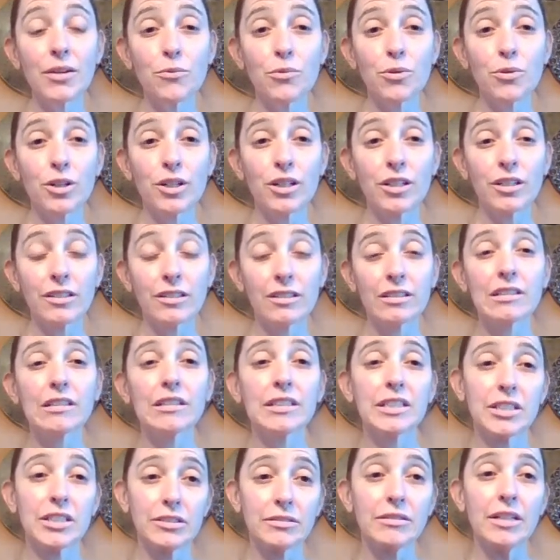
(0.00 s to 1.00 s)
were
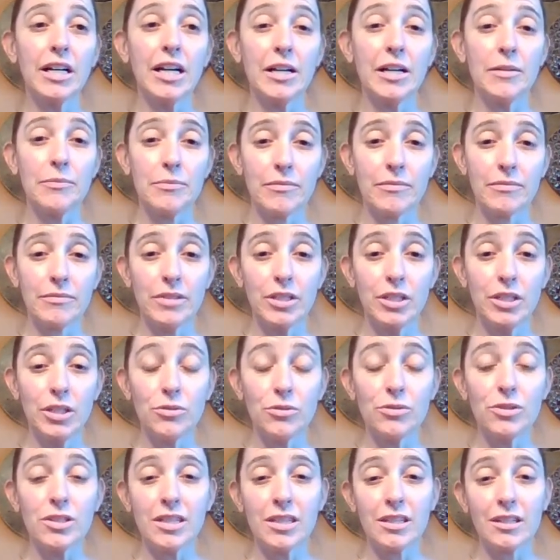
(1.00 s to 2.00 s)
um,
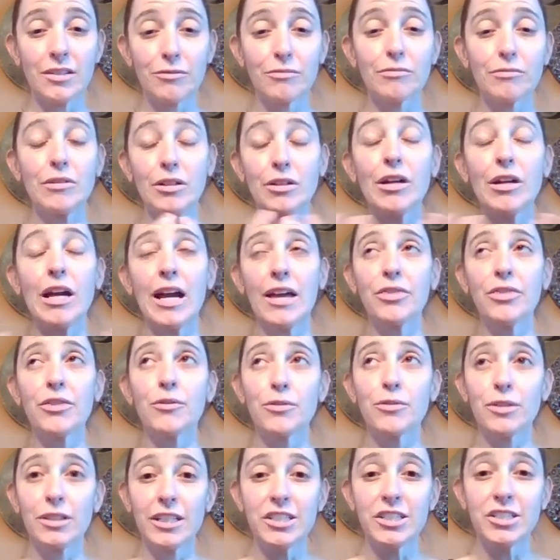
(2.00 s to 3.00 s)
used the had
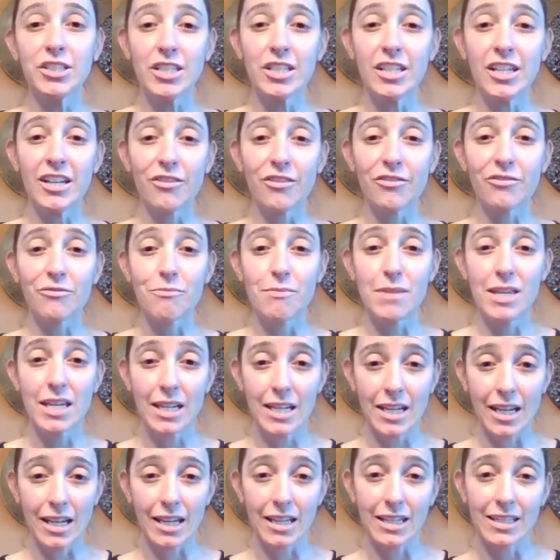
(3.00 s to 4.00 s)
the religion of
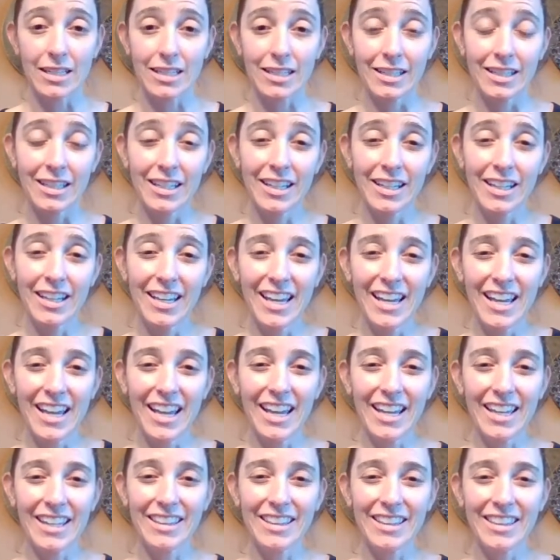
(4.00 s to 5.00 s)
Mennonite,
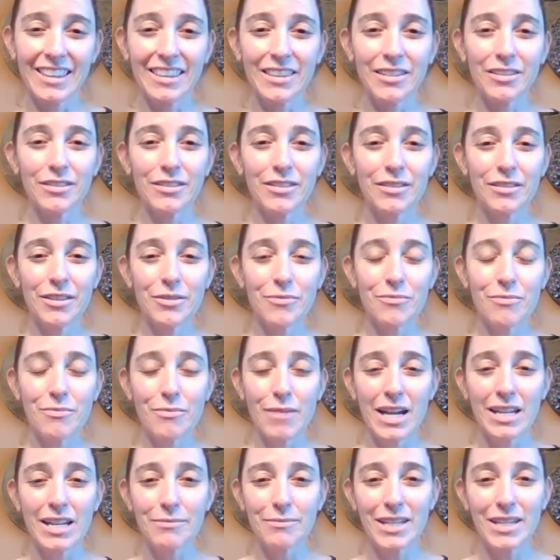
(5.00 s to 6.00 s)
and the the
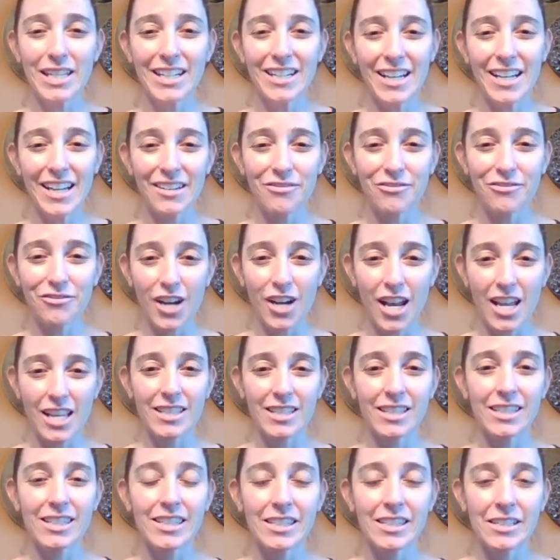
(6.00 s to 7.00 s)
my Mennonite
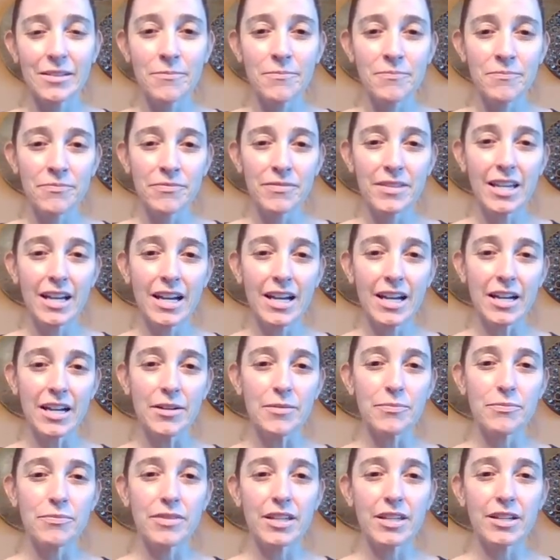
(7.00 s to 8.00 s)
friends
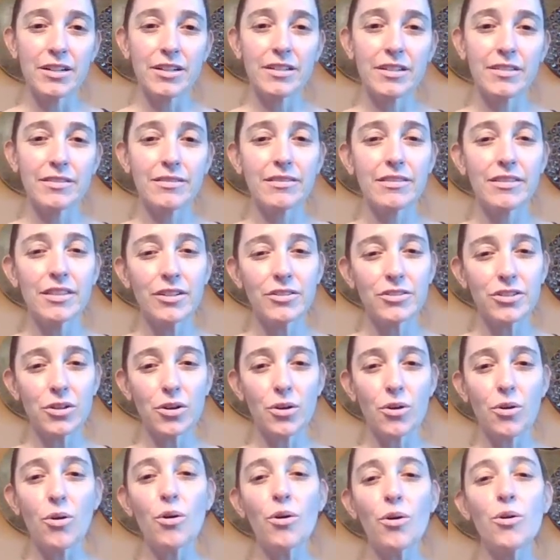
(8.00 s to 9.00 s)
um, there there's
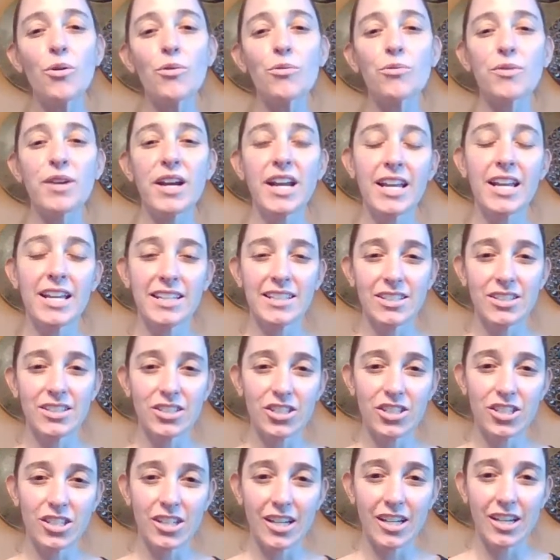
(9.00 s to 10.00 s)
a whole
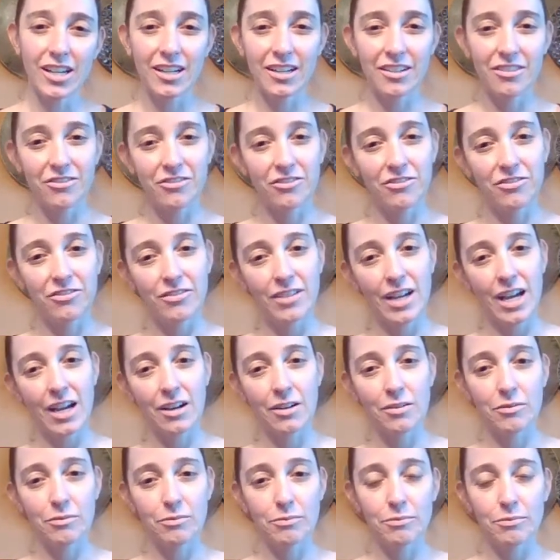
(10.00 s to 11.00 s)
range of
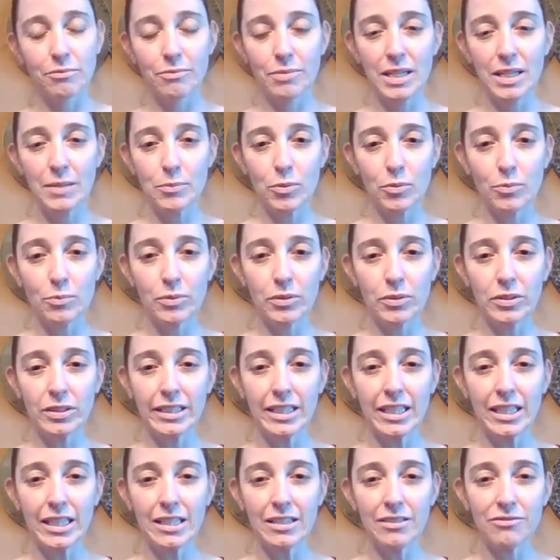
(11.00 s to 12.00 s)
how people
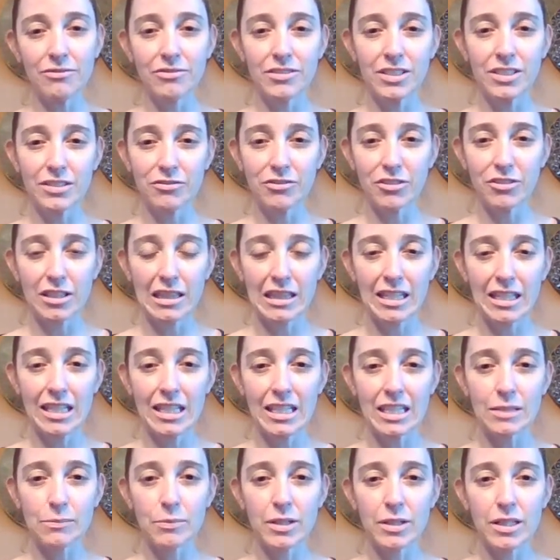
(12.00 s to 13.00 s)
believe different
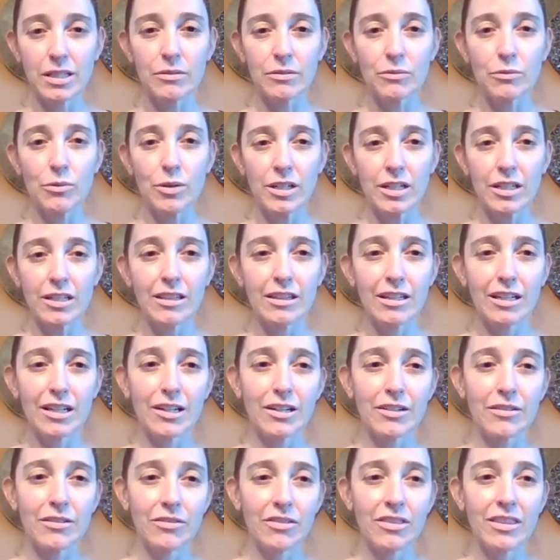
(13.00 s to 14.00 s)
things, but one of
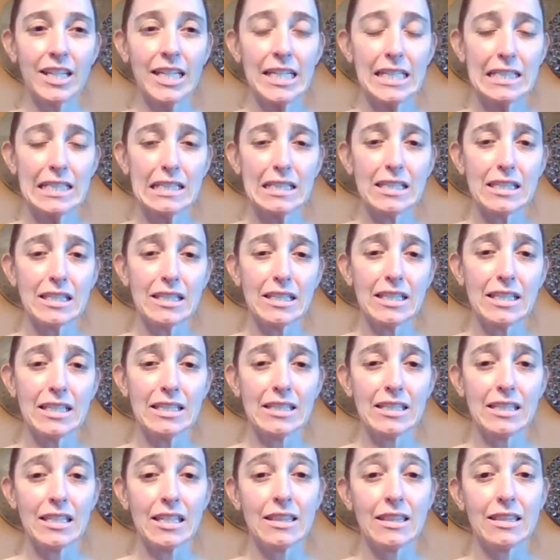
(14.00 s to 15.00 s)
their things
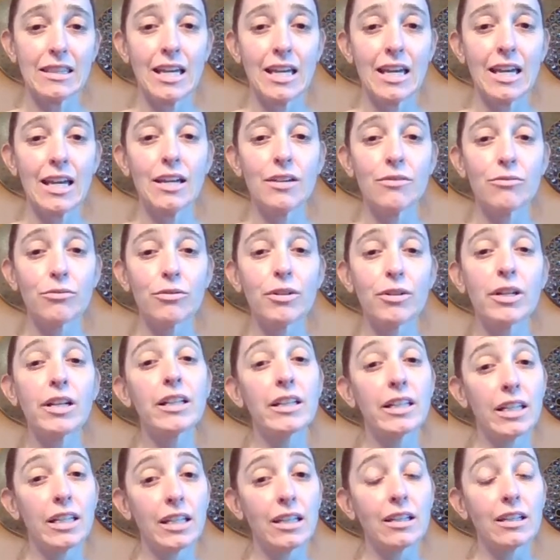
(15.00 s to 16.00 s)
is that they
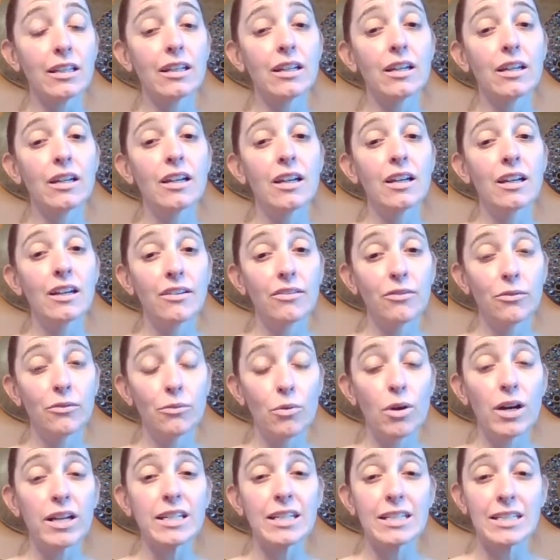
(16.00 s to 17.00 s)
really
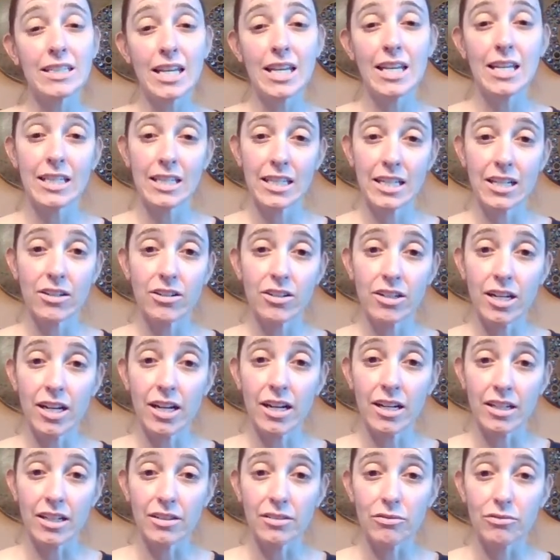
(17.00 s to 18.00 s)
want to take care
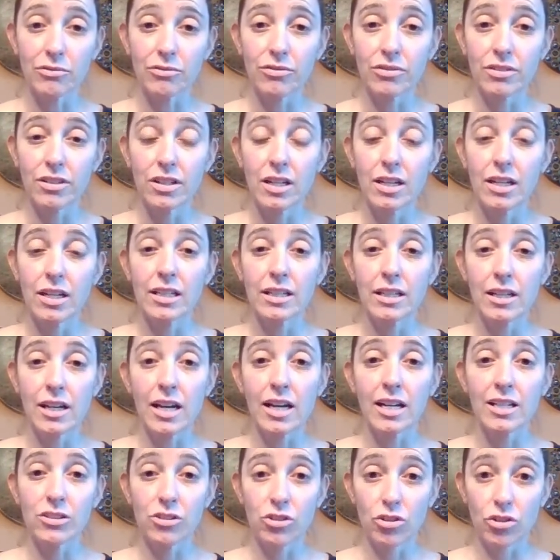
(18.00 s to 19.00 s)
of
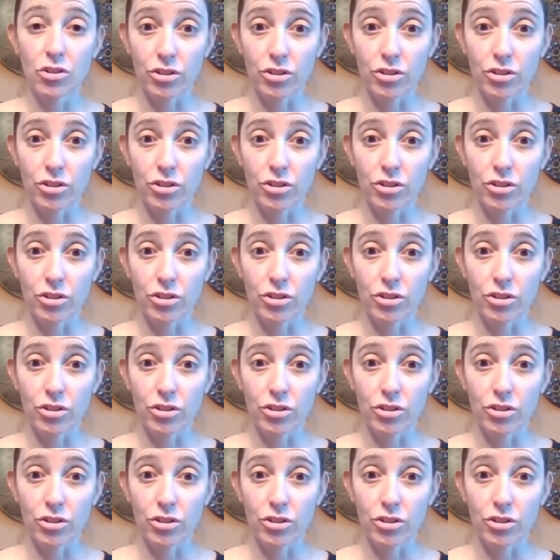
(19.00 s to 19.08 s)
God's